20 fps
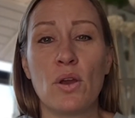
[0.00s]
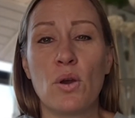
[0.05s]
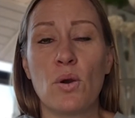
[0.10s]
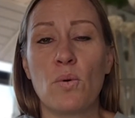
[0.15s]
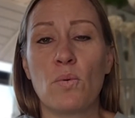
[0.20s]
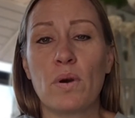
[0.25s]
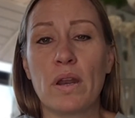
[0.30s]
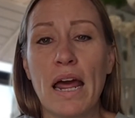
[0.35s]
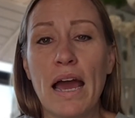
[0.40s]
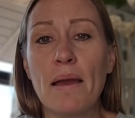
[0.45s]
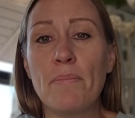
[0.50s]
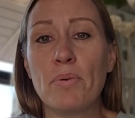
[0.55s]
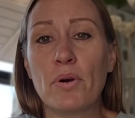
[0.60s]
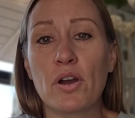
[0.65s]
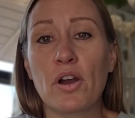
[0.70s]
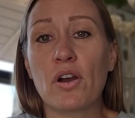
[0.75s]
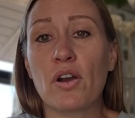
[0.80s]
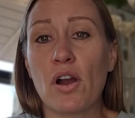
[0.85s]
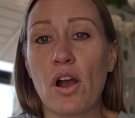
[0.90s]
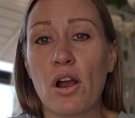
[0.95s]
When I
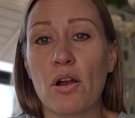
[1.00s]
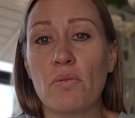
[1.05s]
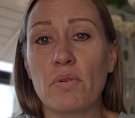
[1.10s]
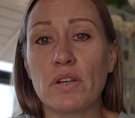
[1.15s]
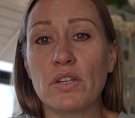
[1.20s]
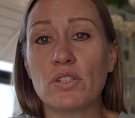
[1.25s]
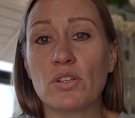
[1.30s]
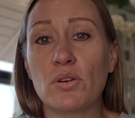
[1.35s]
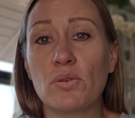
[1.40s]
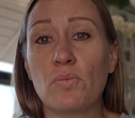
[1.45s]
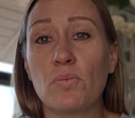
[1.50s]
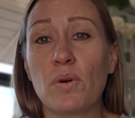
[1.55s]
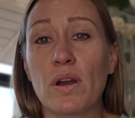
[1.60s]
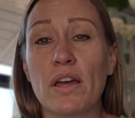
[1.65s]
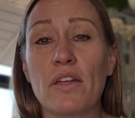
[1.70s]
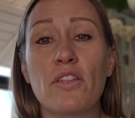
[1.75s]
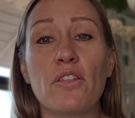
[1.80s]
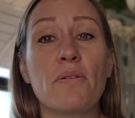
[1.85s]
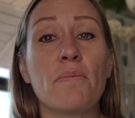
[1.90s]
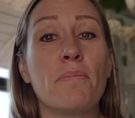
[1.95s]
book a car rental
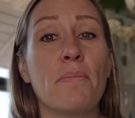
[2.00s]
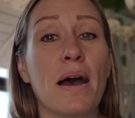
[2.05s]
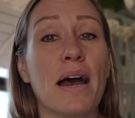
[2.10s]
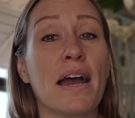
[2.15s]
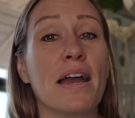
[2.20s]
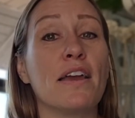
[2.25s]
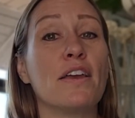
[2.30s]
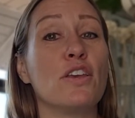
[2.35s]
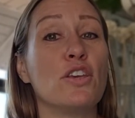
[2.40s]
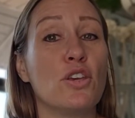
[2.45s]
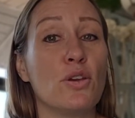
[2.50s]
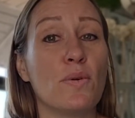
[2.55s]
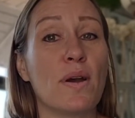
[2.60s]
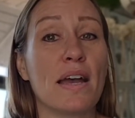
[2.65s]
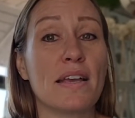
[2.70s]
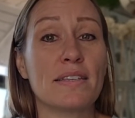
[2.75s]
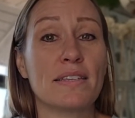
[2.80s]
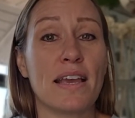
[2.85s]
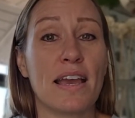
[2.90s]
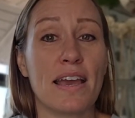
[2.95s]
with my
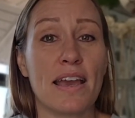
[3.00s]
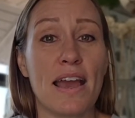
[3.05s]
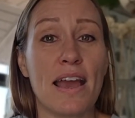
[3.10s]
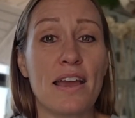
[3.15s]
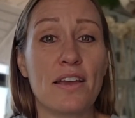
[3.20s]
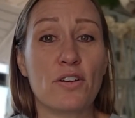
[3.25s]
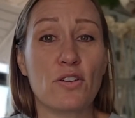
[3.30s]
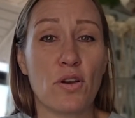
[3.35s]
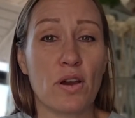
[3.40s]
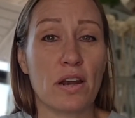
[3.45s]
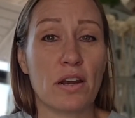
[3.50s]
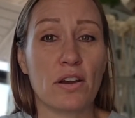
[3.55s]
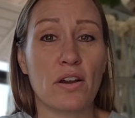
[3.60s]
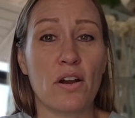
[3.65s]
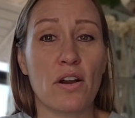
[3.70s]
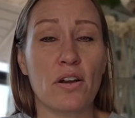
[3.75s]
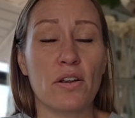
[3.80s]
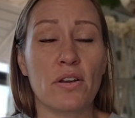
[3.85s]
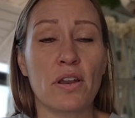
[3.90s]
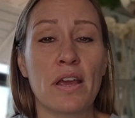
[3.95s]
USAA credit
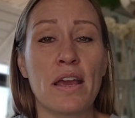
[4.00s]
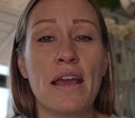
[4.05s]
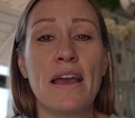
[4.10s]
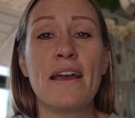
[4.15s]
card,